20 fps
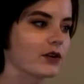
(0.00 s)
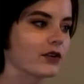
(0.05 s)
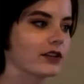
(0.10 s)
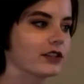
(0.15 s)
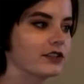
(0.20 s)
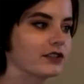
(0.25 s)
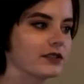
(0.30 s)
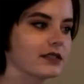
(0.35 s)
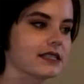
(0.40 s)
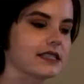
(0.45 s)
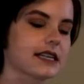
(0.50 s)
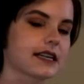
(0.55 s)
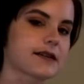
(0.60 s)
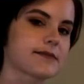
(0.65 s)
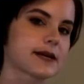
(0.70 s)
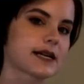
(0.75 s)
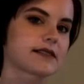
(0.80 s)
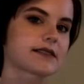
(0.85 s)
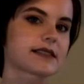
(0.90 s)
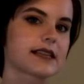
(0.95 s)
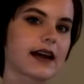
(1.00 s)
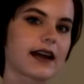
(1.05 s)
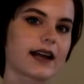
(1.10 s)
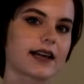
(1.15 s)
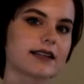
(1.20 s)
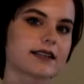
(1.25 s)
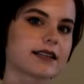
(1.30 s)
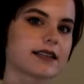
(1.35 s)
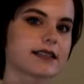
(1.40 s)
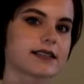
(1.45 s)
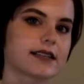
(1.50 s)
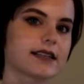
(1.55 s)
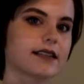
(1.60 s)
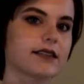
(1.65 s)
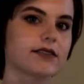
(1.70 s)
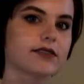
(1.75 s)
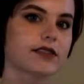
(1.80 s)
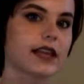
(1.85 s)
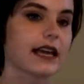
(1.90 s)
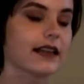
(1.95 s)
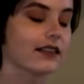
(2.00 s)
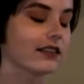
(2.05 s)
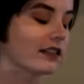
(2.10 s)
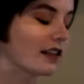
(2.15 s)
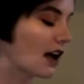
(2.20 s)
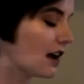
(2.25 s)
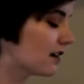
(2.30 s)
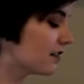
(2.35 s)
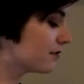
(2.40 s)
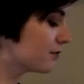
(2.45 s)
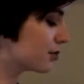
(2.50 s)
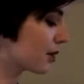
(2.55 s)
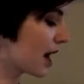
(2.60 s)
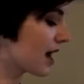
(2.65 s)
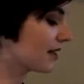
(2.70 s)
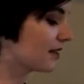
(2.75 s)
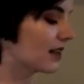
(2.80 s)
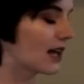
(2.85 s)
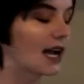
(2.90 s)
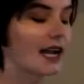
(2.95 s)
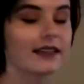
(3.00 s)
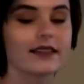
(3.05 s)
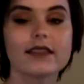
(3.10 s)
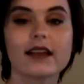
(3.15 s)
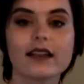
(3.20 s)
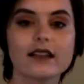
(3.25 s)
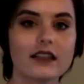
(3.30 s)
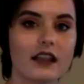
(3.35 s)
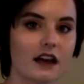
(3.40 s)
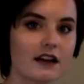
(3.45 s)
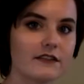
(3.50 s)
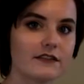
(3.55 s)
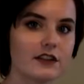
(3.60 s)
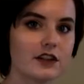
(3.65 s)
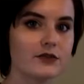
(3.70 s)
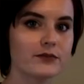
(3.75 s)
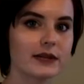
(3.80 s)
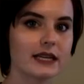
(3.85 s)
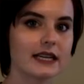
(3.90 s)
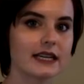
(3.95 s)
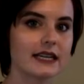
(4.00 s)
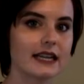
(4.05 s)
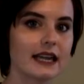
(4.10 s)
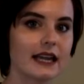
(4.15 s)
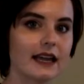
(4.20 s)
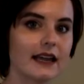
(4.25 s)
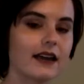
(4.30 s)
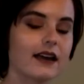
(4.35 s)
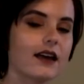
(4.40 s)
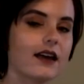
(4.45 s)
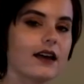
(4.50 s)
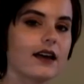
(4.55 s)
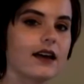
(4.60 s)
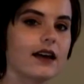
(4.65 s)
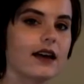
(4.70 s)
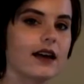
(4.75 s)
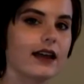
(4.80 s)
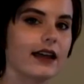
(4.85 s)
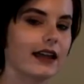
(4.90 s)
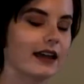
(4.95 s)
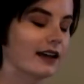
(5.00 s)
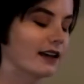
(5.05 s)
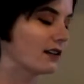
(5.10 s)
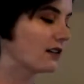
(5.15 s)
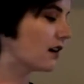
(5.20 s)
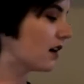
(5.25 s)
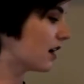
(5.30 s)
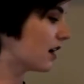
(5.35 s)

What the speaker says: going to stick him outside because they love bright light, they love humidity, and